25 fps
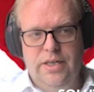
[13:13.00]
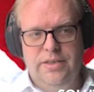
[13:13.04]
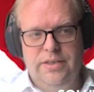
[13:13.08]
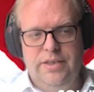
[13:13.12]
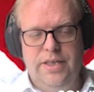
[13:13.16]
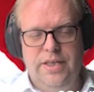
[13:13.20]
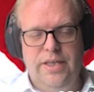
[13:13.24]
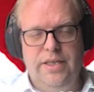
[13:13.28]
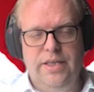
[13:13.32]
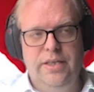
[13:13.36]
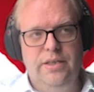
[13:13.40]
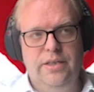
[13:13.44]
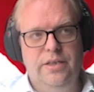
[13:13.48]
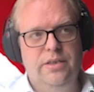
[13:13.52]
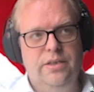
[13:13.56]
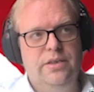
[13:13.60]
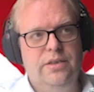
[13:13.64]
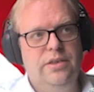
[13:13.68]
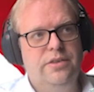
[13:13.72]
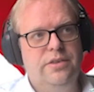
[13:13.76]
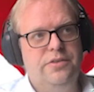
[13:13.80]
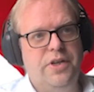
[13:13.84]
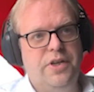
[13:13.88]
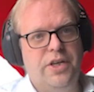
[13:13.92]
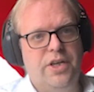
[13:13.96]
The
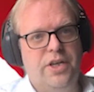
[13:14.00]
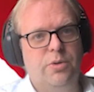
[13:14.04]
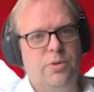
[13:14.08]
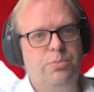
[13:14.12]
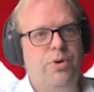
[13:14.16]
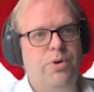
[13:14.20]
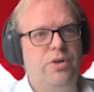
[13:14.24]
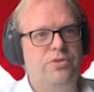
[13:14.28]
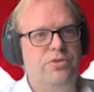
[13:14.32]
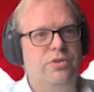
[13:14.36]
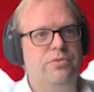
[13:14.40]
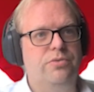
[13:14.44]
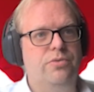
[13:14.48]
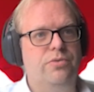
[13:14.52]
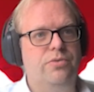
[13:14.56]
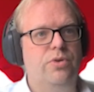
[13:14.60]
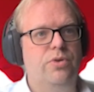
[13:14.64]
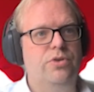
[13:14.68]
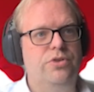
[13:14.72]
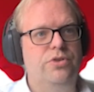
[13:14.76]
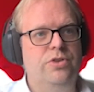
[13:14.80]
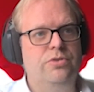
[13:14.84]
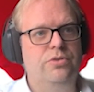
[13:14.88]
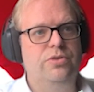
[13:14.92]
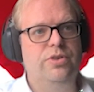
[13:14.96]
second part, of
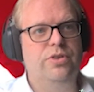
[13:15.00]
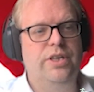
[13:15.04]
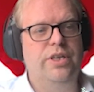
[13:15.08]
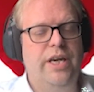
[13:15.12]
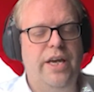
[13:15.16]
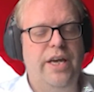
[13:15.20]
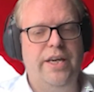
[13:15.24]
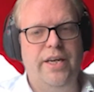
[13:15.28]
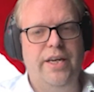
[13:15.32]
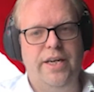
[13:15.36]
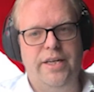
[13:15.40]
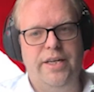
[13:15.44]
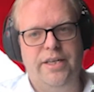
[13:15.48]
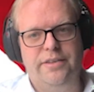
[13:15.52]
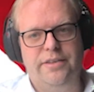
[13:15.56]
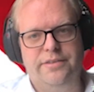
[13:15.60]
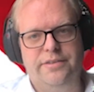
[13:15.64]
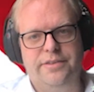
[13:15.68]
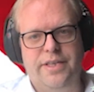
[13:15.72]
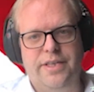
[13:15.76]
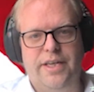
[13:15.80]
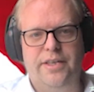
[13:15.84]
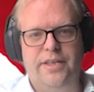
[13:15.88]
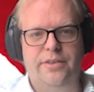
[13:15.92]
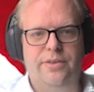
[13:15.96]
course, using AI
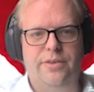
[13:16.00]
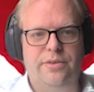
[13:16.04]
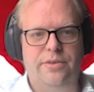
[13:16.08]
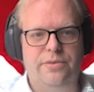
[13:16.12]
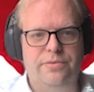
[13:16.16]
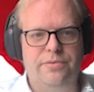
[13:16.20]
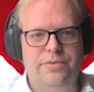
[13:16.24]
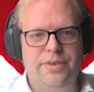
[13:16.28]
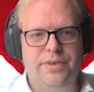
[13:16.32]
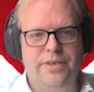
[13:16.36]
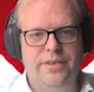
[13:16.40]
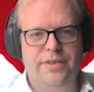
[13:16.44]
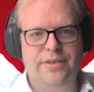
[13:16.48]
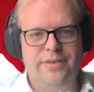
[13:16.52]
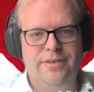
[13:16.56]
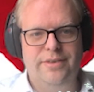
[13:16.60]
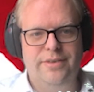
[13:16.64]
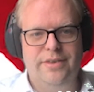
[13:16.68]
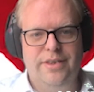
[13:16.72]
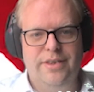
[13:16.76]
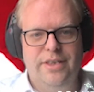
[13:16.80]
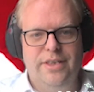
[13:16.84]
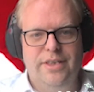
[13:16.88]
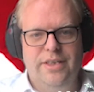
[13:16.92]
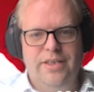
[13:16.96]
as kind of
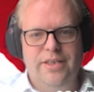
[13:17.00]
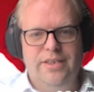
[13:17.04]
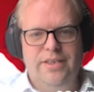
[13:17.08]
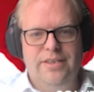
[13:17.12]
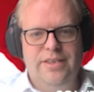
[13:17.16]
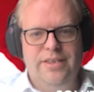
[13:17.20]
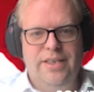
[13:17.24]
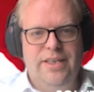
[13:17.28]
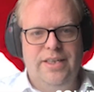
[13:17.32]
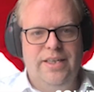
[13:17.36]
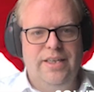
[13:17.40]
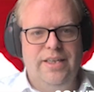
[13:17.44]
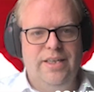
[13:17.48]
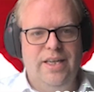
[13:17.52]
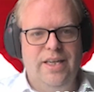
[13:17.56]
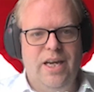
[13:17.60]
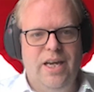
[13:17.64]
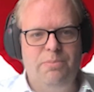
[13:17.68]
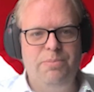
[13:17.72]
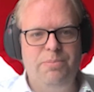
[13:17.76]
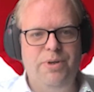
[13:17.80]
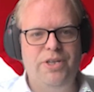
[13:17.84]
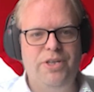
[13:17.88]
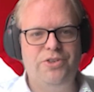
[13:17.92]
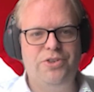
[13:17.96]
the
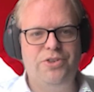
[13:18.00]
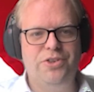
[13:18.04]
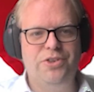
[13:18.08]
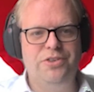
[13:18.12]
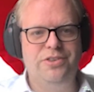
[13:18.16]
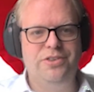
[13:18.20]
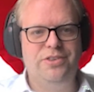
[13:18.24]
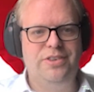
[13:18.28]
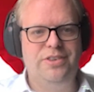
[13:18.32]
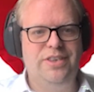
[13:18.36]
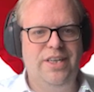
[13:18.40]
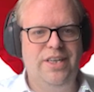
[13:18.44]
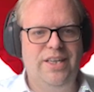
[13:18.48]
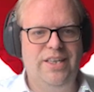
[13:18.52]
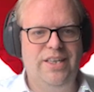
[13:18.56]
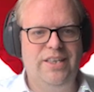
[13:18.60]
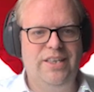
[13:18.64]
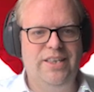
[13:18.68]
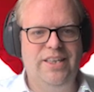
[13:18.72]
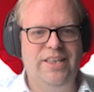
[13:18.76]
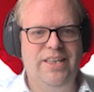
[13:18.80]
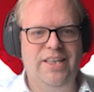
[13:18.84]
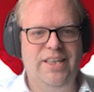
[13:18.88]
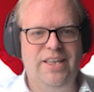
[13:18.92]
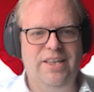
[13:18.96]
ambitious and
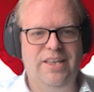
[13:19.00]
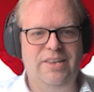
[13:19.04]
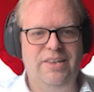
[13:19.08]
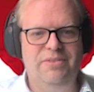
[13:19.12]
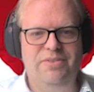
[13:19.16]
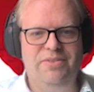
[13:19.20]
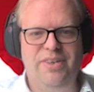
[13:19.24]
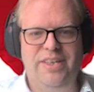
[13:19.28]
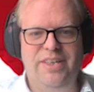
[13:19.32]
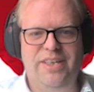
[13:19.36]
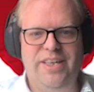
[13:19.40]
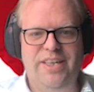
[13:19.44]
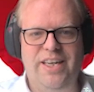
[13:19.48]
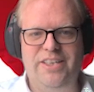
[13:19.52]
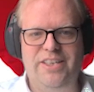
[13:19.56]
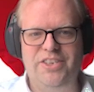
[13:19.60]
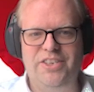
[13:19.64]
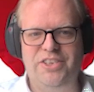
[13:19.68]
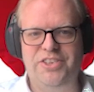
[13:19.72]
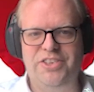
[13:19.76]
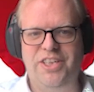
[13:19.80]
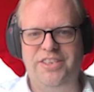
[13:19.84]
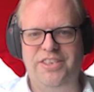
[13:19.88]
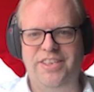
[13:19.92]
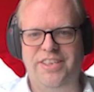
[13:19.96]
very
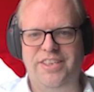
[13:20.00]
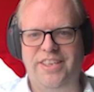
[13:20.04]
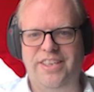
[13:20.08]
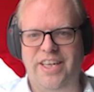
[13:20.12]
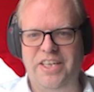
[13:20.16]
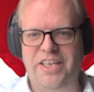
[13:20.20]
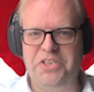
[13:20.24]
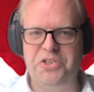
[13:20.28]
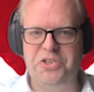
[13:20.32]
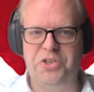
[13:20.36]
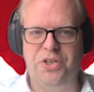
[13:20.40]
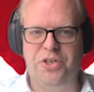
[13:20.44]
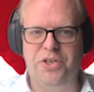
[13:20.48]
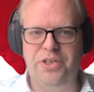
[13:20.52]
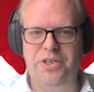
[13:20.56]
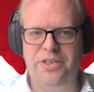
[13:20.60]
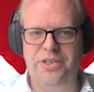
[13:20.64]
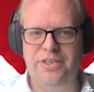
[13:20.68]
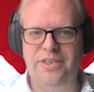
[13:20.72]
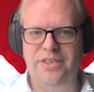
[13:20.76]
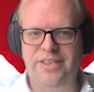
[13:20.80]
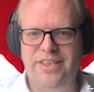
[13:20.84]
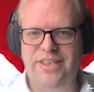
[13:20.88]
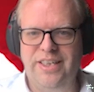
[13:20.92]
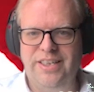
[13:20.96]
energetic intern
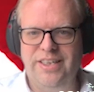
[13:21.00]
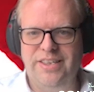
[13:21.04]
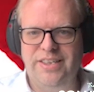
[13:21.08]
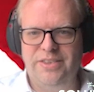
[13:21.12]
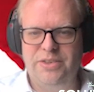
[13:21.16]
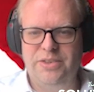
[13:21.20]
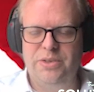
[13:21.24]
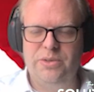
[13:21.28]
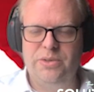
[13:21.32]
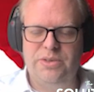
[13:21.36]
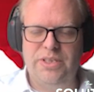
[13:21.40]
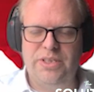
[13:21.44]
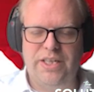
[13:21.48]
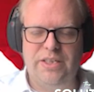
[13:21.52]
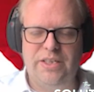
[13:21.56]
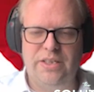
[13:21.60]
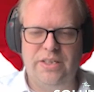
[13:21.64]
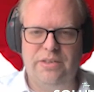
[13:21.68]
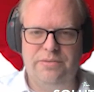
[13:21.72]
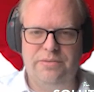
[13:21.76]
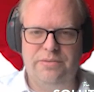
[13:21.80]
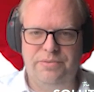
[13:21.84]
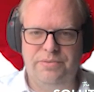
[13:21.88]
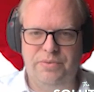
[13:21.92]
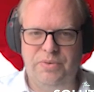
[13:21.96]
to kind
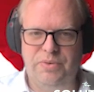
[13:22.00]
of